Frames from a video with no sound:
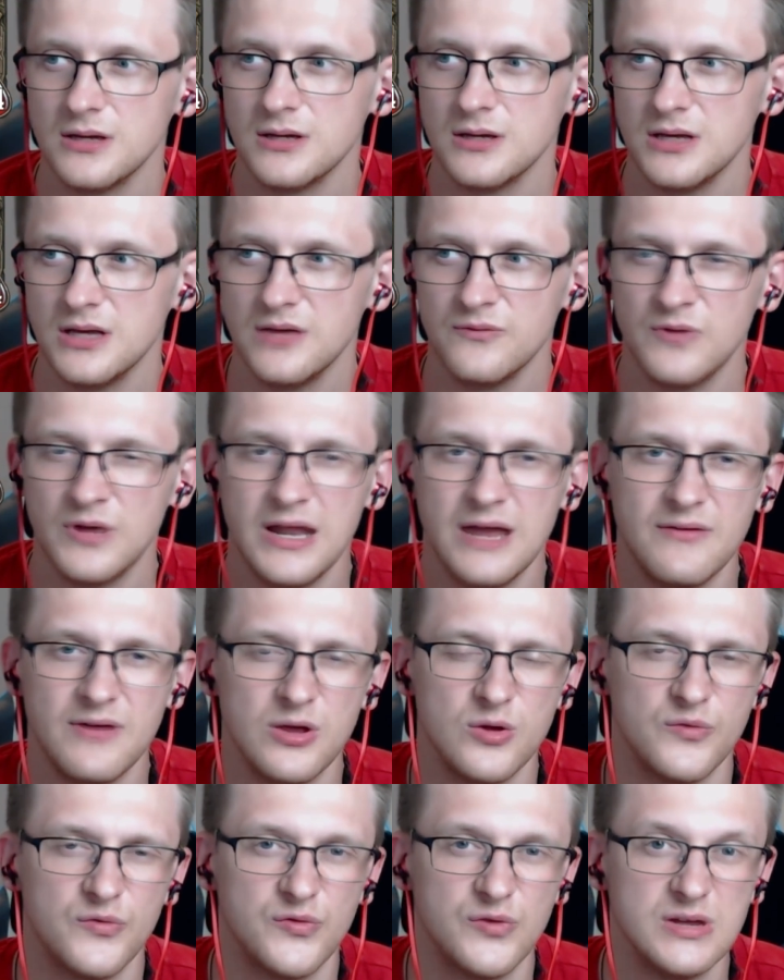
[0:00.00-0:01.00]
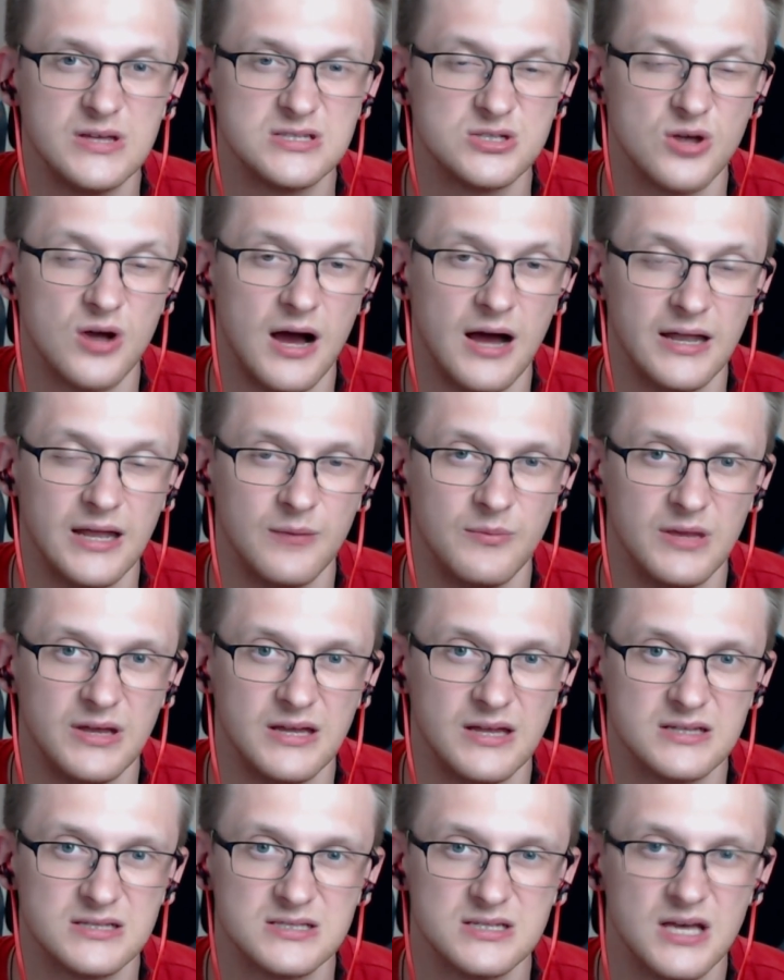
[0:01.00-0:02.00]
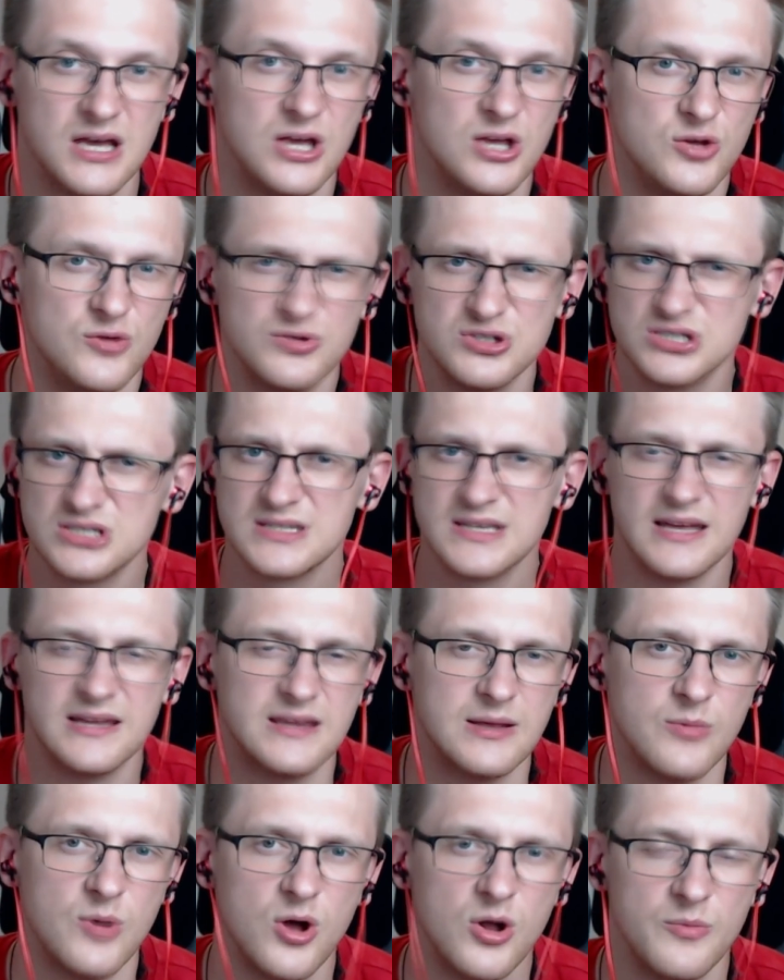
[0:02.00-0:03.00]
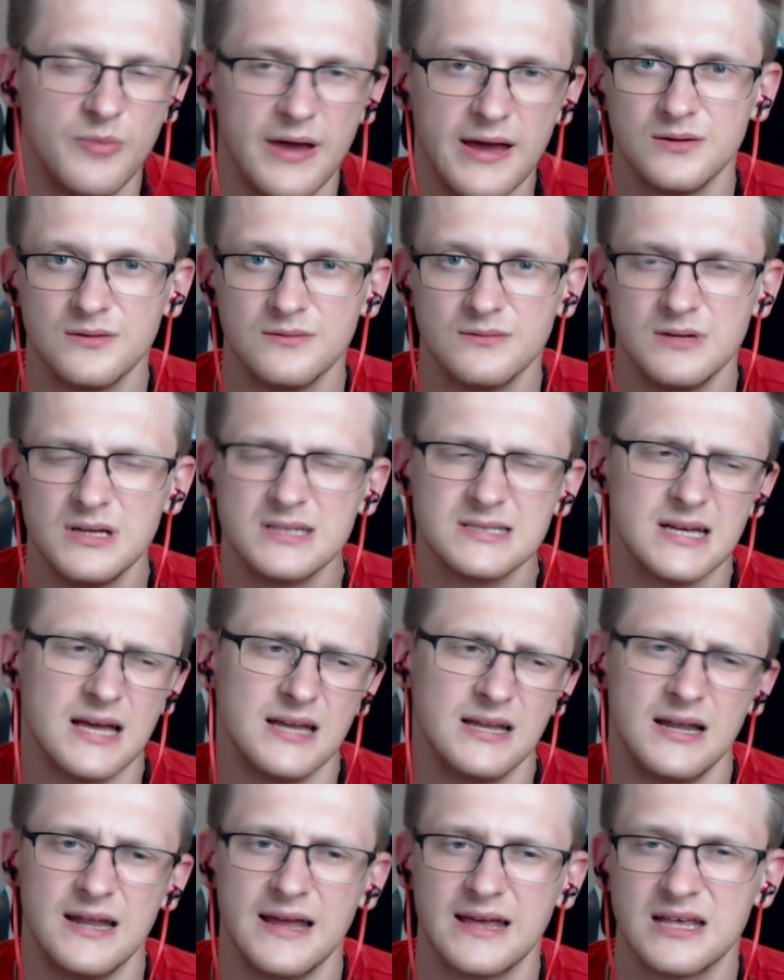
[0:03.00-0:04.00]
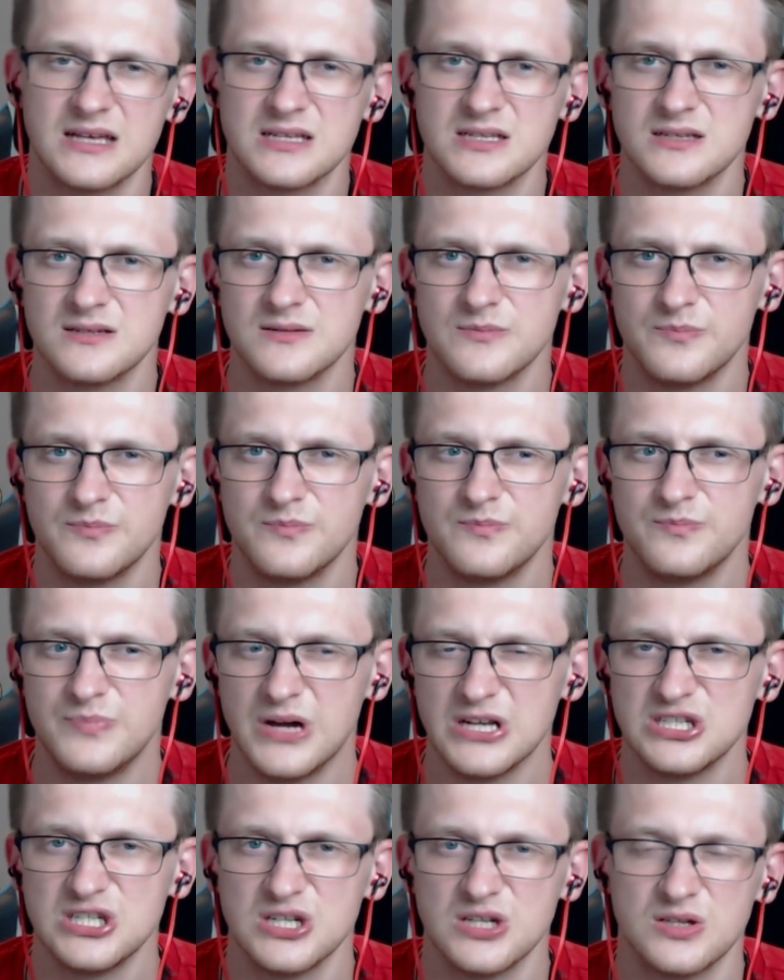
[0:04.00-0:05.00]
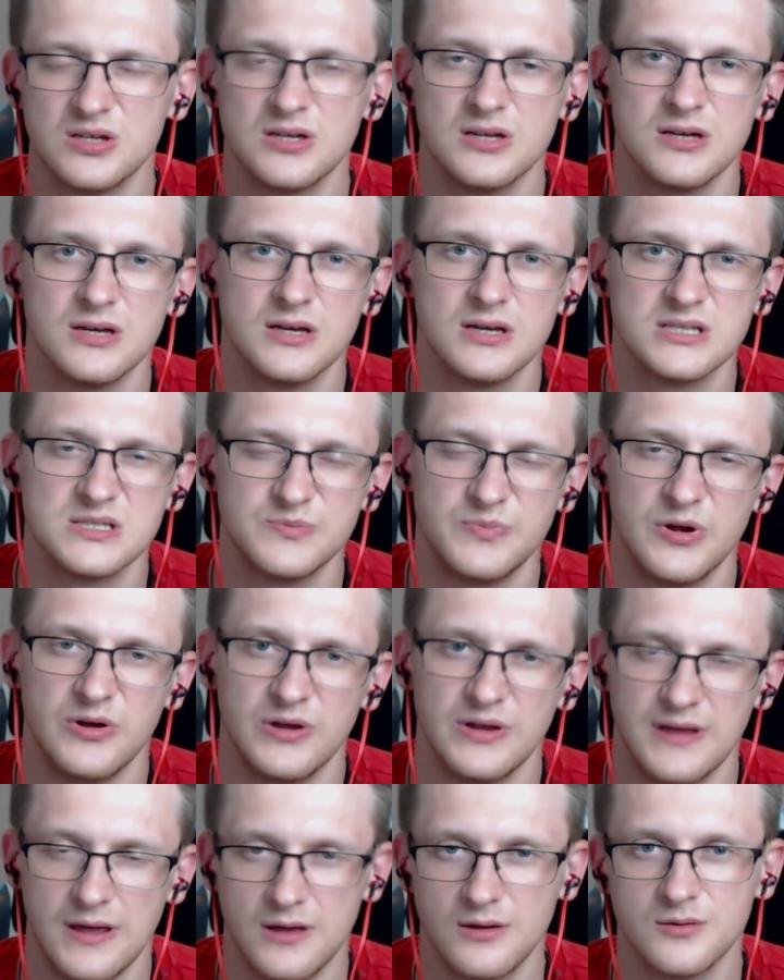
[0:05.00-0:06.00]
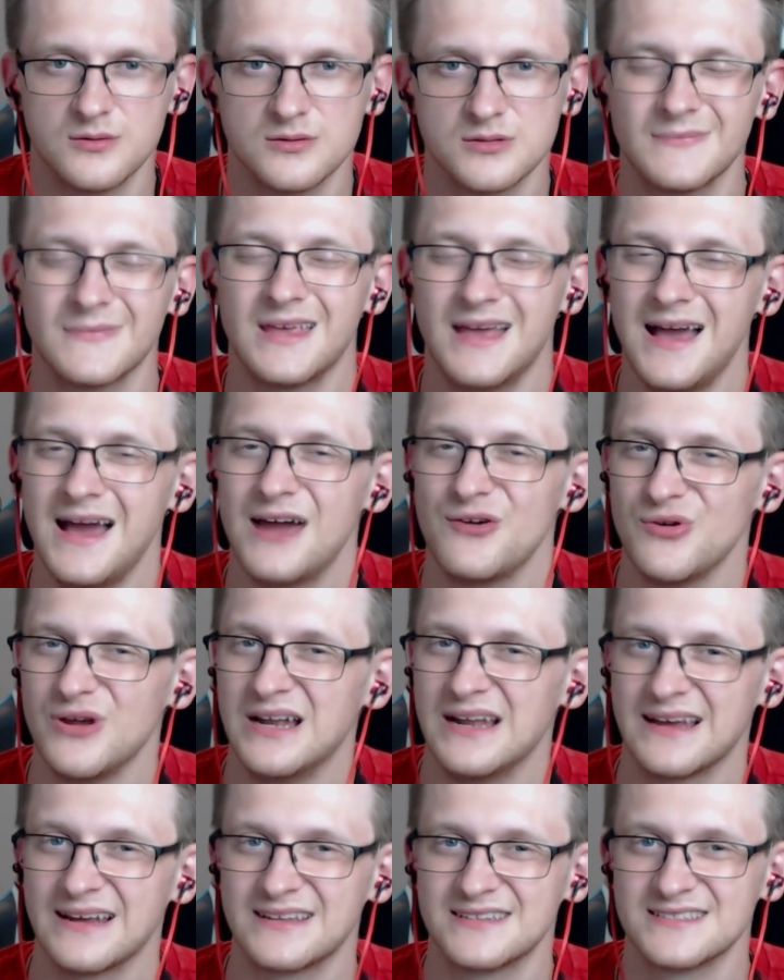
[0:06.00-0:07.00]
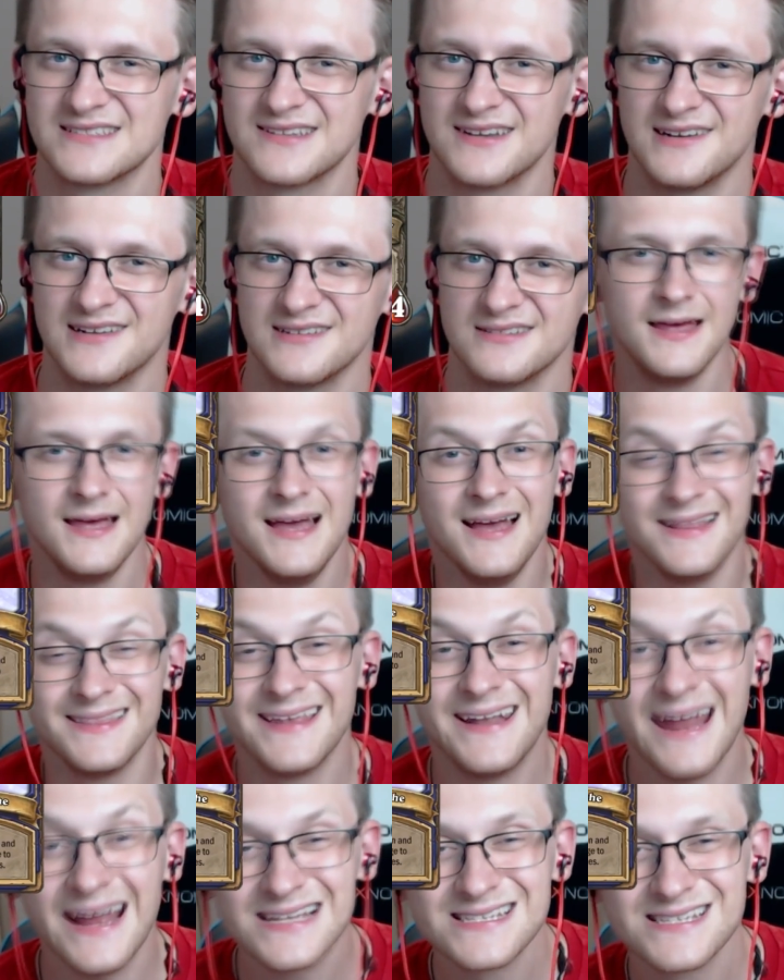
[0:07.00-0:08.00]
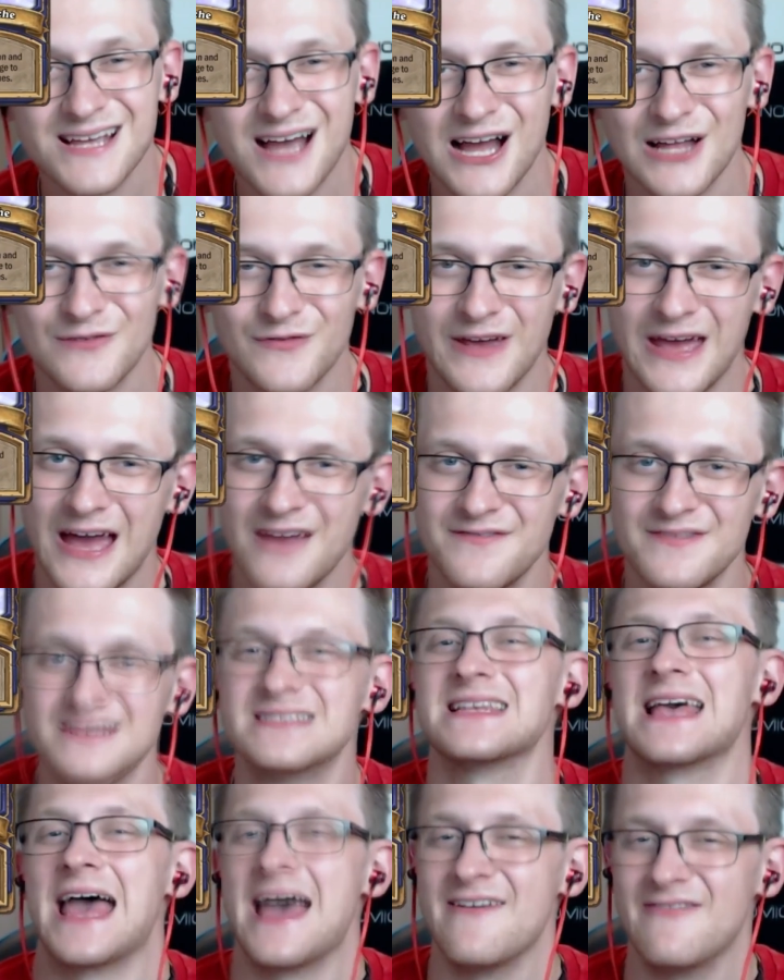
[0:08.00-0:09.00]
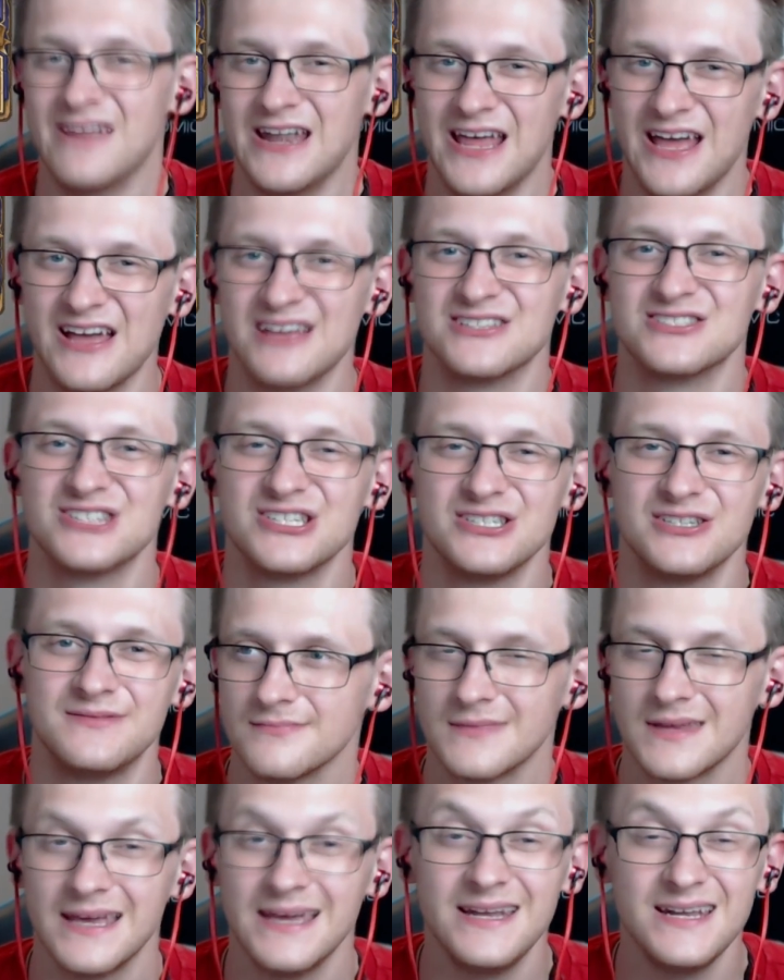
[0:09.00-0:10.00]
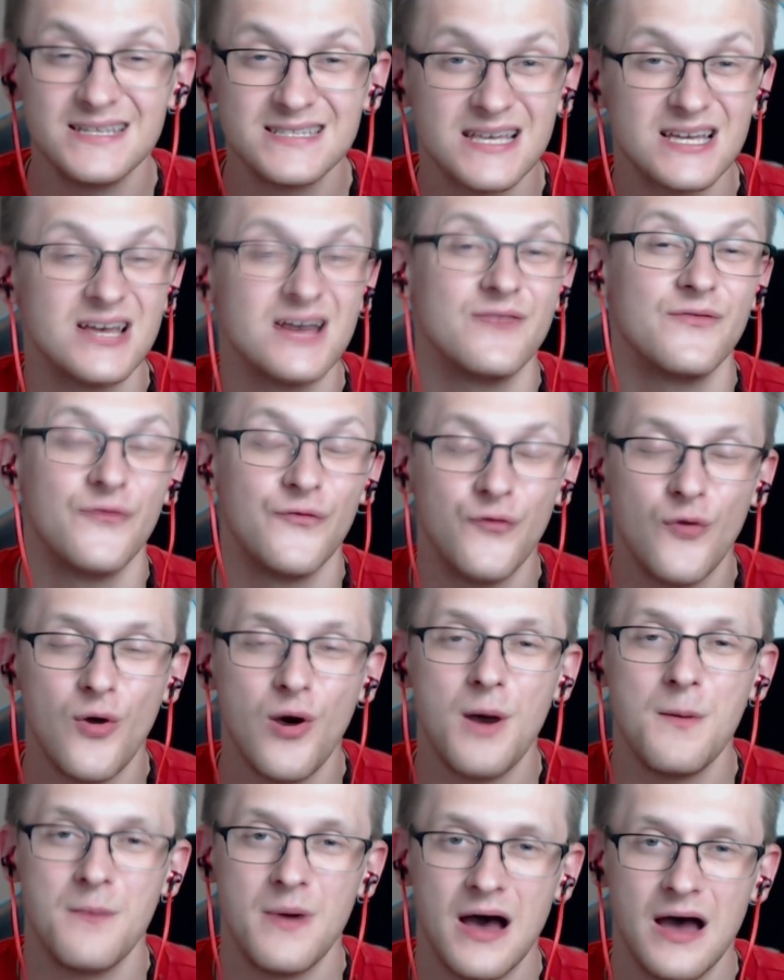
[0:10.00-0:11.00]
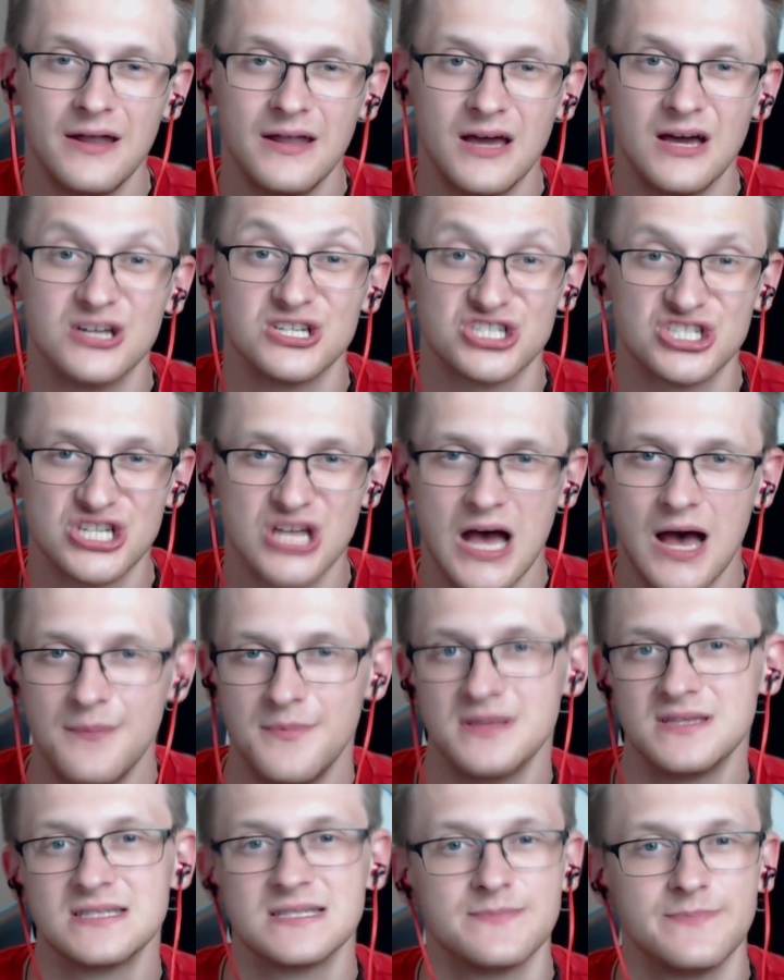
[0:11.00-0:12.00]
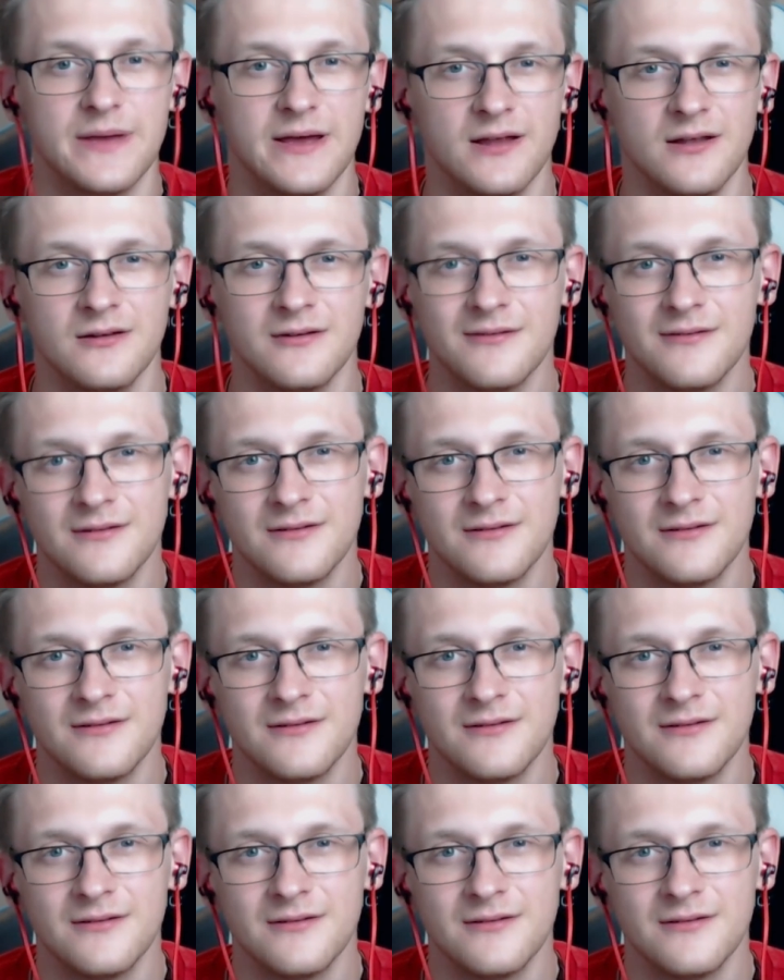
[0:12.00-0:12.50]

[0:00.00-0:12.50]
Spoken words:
Whenever you freeze your other minions, you will just get them all back. It's kinda like a budget Spirit Echoes. I really like this card. The next card we have is Avalanche. It is a 4 mana Shaman spell.